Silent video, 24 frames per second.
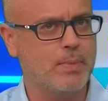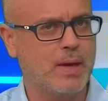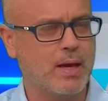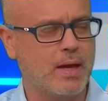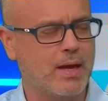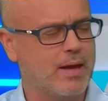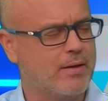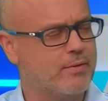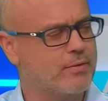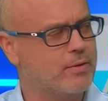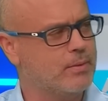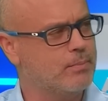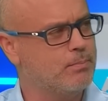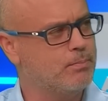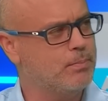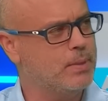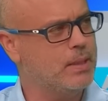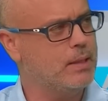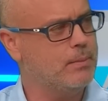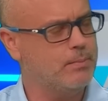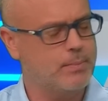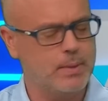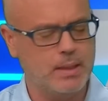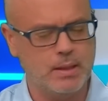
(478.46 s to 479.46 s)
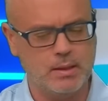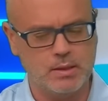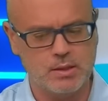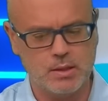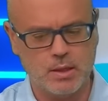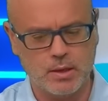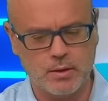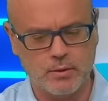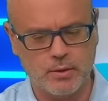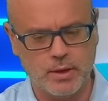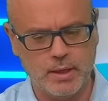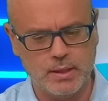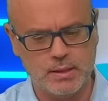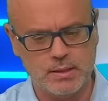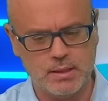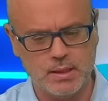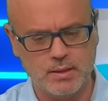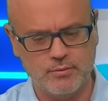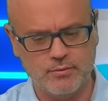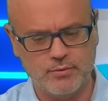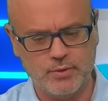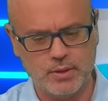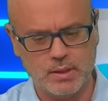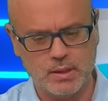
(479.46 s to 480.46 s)
having peak peace, grace,
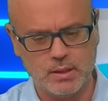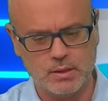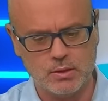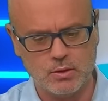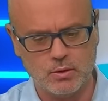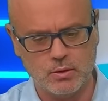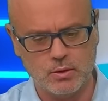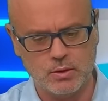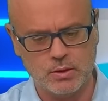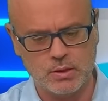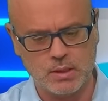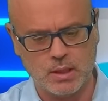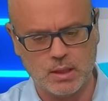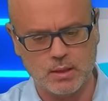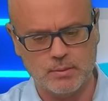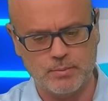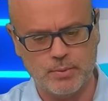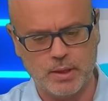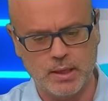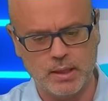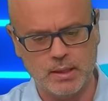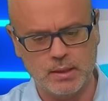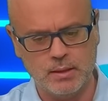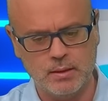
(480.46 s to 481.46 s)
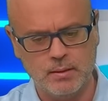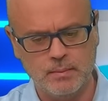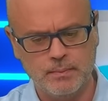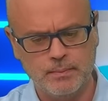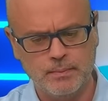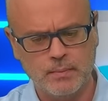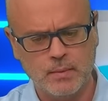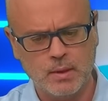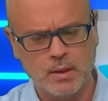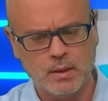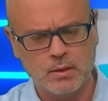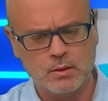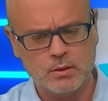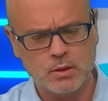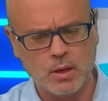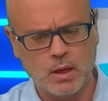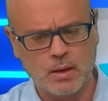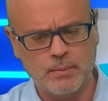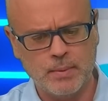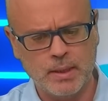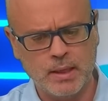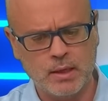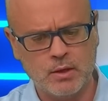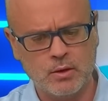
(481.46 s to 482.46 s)
and fitness on her side, Brandon. So I
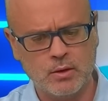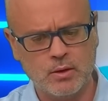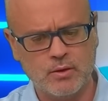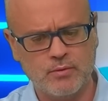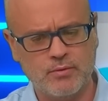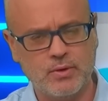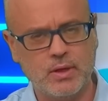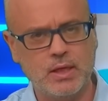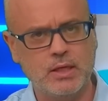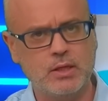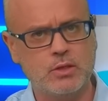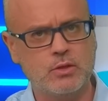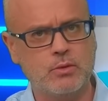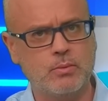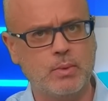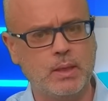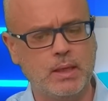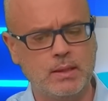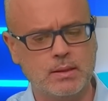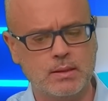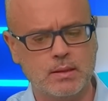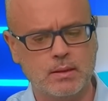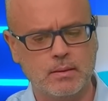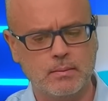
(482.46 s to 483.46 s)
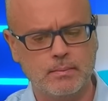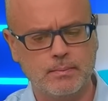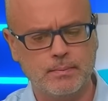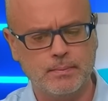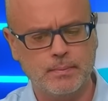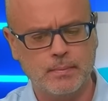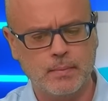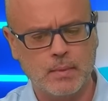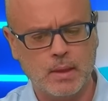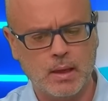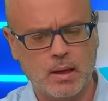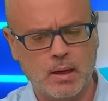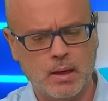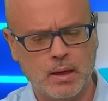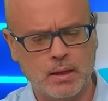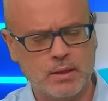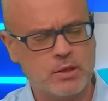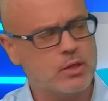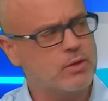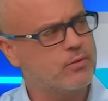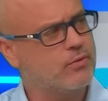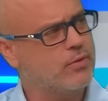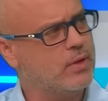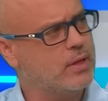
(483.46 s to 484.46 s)
make her the filly to beat. I
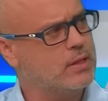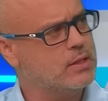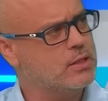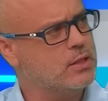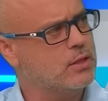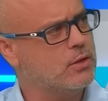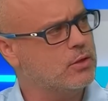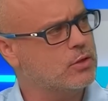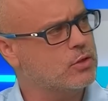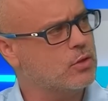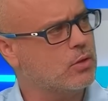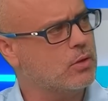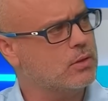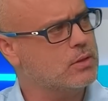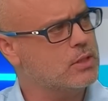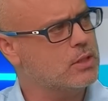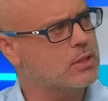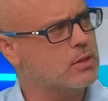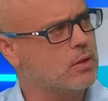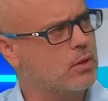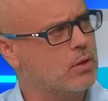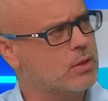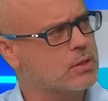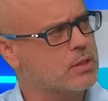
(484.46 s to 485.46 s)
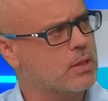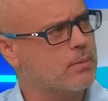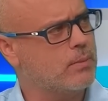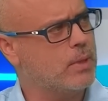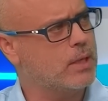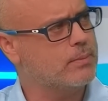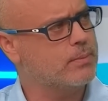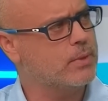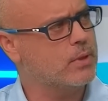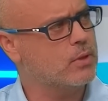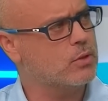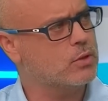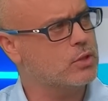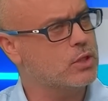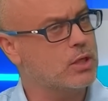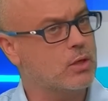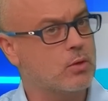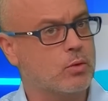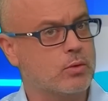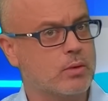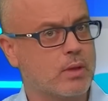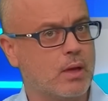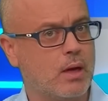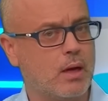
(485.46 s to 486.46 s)
actually fancied her chances last time out because she
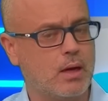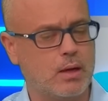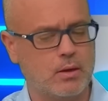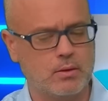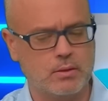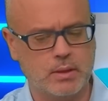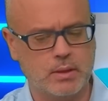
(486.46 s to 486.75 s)
caught the eye on